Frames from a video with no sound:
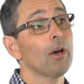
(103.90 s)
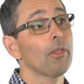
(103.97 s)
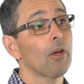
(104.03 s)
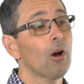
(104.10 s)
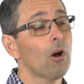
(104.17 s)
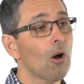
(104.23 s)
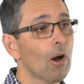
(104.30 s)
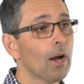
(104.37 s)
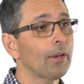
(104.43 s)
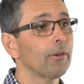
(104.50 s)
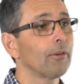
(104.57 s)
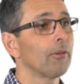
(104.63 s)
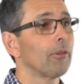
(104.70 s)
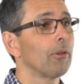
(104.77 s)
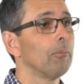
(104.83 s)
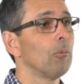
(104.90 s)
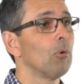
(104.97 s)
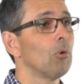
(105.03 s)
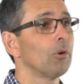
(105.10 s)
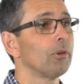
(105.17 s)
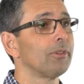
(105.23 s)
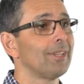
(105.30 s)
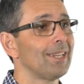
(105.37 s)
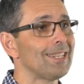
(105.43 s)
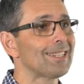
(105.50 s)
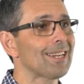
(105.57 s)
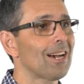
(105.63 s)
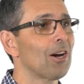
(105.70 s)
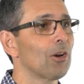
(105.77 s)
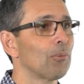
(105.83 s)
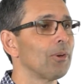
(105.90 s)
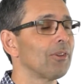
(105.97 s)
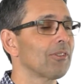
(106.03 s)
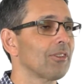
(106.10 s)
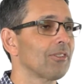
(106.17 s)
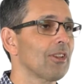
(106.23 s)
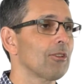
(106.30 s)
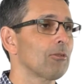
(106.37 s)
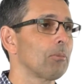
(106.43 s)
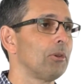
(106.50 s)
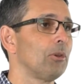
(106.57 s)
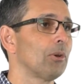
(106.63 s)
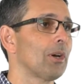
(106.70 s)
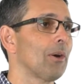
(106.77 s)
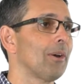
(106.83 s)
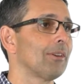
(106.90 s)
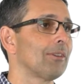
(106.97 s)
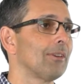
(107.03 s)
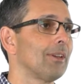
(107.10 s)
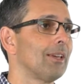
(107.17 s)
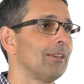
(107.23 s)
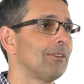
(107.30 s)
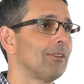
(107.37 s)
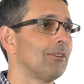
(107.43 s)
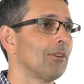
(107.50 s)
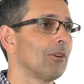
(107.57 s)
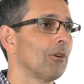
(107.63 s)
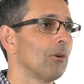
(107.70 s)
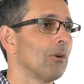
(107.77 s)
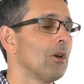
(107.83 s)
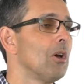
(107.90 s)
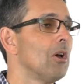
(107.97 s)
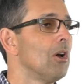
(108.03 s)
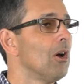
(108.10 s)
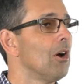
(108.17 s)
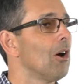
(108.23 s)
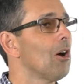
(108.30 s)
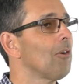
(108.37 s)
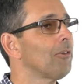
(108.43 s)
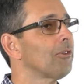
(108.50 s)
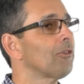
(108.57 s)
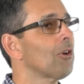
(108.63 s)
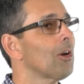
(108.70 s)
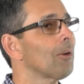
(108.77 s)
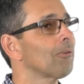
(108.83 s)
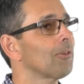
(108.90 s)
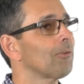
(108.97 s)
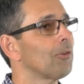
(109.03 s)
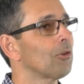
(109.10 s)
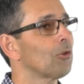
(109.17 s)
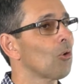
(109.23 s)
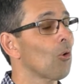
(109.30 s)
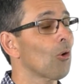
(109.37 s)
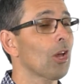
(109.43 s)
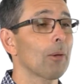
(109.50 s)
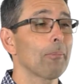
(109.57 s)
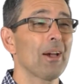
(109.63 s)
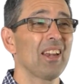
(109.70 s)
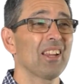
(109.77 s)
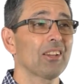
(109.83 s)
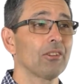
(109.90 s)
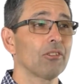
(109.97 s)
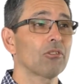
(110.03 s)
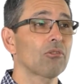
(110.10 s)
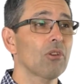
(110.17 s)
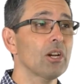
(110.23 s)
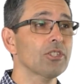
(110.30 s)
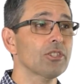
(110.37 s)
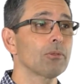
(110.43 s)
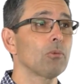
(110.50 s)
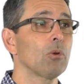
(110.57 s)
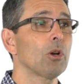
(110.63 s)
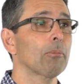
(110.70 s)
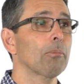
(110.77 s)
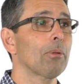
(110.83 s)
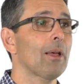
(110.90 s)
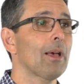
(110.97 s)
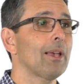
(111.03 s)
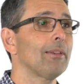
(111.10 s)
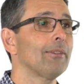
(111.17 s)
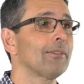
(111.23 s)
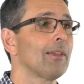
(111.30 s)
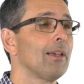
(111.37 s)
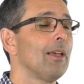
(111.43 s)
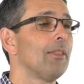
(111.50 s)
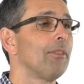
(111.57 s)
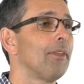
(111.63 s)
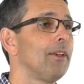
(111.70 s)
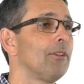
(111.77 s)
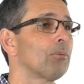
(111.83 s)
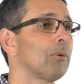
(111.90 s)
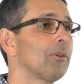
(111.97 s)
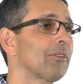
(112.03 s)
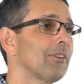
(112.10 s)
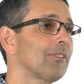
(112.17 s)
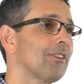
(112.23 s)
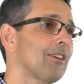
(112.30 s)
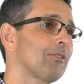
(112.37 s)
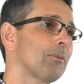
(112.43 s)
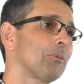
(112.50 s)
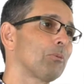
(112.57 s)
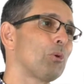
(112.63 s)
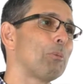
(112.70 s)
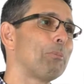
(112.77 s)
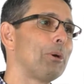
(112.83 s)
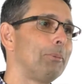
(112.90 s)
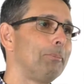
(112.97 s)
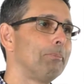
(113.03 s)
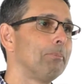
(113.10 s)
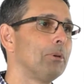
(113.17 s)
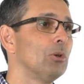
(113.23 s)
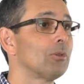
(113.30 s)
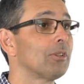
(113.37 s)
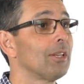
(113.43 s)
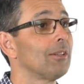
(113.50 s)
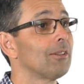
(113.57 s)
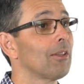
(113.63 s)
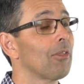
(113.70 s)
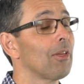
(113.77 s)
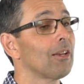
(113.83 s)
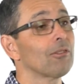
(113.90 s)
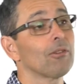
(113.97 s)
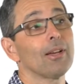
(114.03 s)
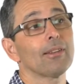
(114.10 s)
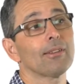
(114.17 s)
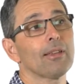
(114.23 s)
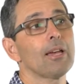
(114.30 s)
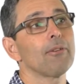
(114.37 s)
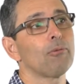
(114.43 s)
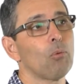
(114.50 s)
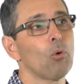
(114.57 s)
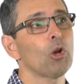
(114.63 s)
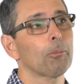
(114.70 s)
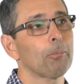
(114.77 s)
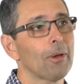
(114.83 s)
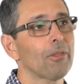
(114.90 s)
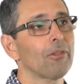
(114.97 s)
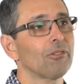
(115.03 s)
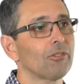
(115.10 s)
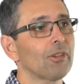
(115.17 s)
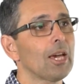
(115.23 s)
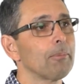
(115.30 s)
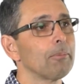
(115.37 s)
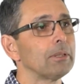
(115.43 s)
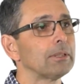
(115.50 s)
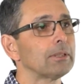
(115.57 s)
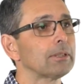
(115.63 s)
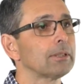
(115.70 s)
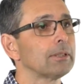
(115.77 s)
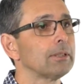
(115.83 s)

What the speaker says: the height, the more detailed risk assessment you're going to need to do. Oftentimes, if you're talking about a construction workplace, these risk assessments will be built into things like safe work method statements.